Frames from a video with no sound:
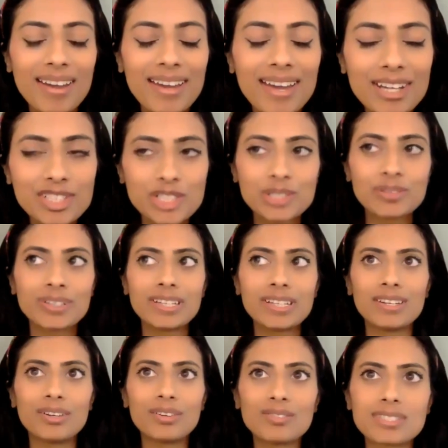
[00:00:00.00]
I
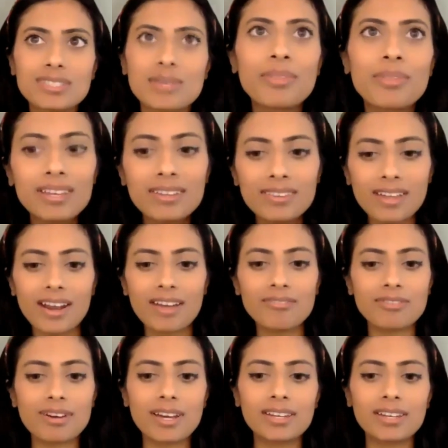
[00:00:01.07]
actually, something that
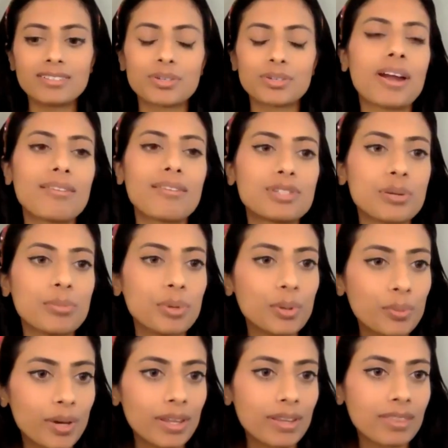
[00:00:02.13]
I find or have
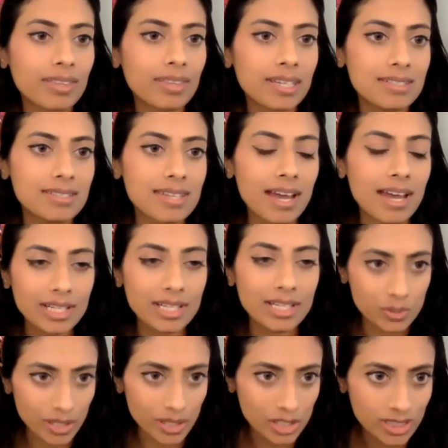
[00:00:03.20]
trouble with is
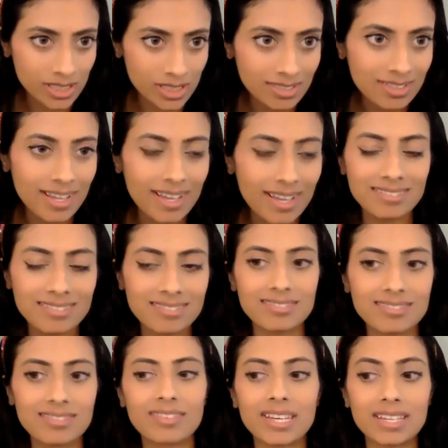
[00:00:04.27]
hydration,
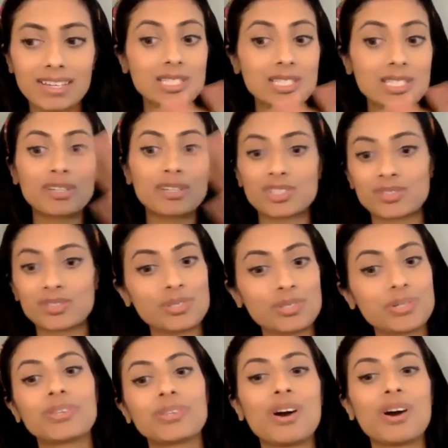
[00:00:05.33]
and like
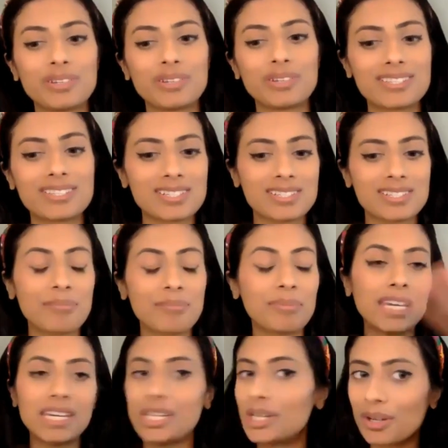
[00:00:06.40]
especially during the holidays because
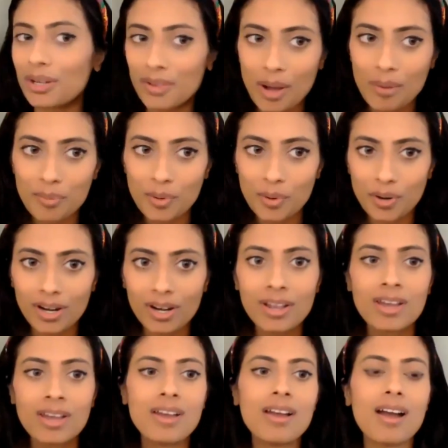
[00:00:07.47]
I'm eating a lot
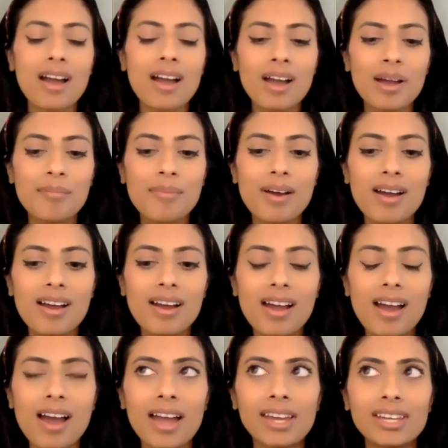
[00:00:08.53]
more.
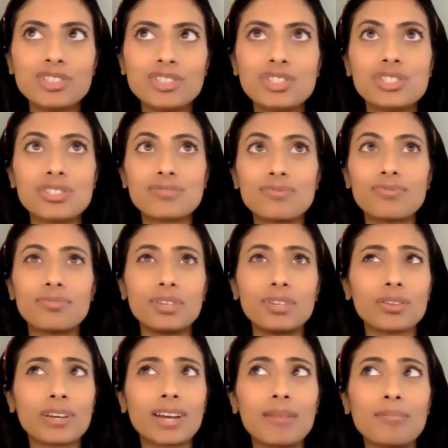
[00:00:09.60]
I
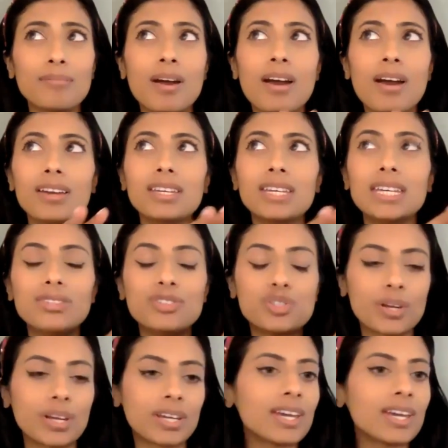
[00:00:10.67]
feel like I'm
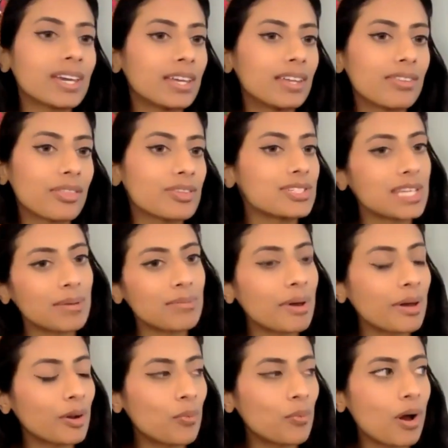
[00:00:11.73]
drinking the
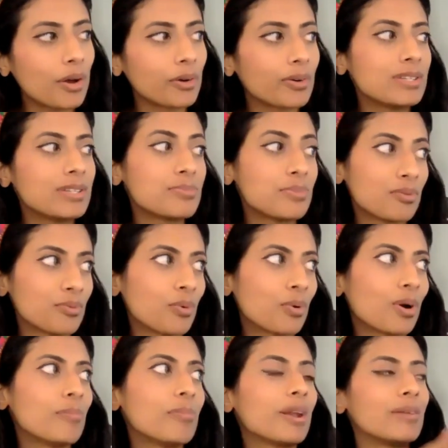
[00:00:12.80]
same amount of water as
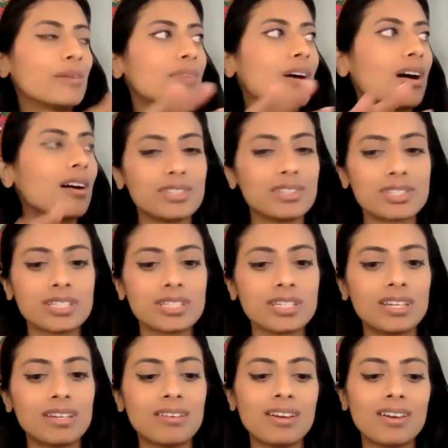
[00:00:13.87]
before, but I'm
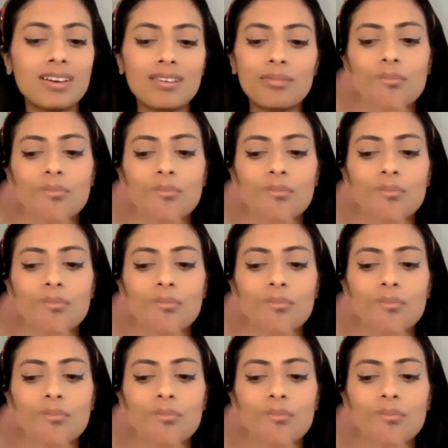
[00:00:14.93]
obviously